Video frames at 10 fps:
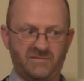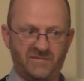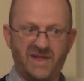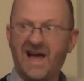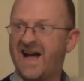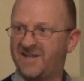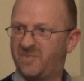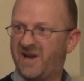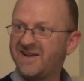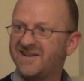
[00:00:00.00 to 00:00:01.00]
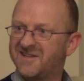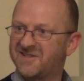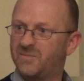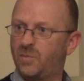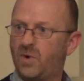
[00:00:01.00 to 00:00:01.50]
that
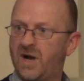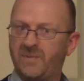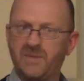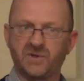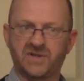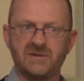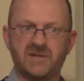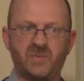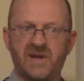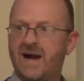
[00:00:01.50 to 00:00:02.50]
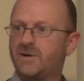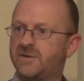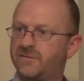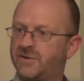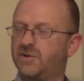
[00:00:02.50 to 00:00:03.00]
paganism where people seem to be
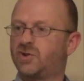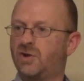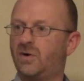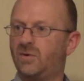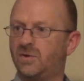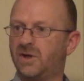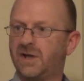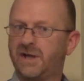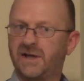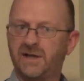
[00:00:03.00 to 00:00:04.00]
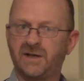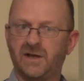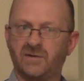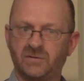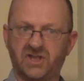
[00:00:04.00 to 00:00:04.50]
out of control, you
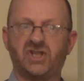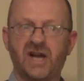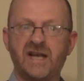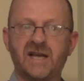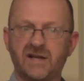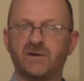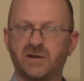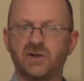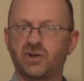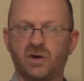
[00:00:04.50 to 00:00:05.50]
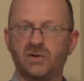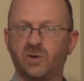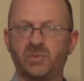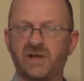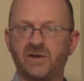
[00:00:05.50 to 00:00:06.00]
know, shaking
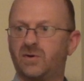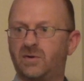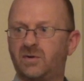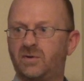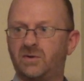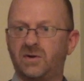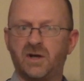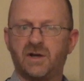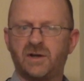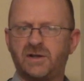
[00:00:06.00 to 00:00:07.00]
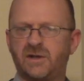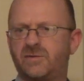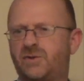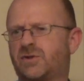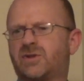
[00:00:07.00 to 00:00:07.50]
uncontrollably or you
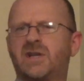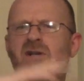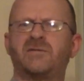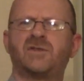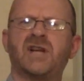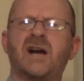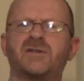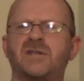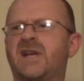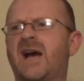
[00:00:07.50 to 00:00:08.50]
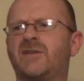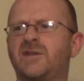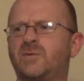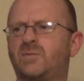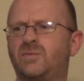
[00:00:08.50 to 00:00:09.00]
know, just kind of shouting out
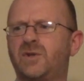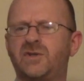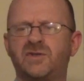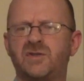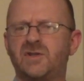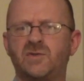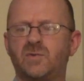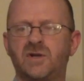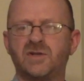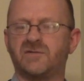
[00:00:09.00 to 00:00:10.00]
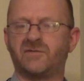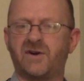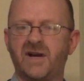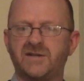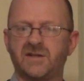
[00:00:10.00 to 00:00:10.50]
these words and
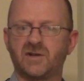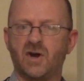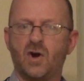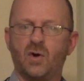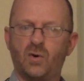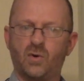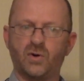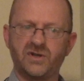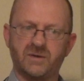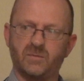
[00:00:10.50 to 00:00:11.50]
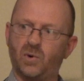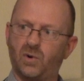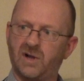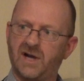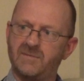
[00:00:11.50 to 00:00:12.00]
phrases? Or is it
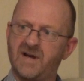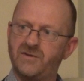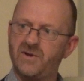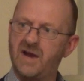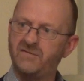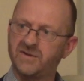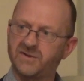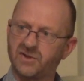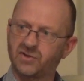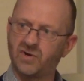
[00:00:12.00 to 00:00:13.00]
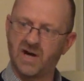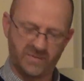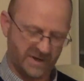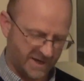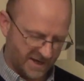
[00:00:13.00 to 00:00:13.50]
more like Matthew Henry is
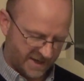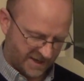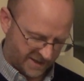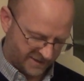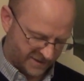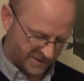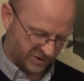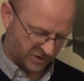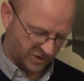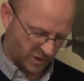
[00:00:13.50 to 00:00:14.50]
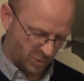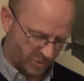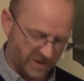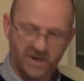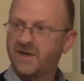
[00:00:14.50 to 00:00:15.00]
describing, is it
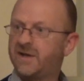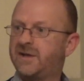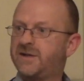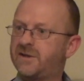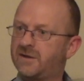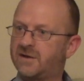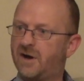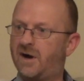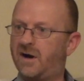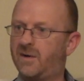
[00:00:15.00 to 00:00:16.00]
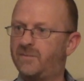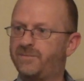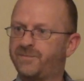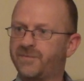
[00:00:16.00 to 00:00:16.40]
sober, is it calm?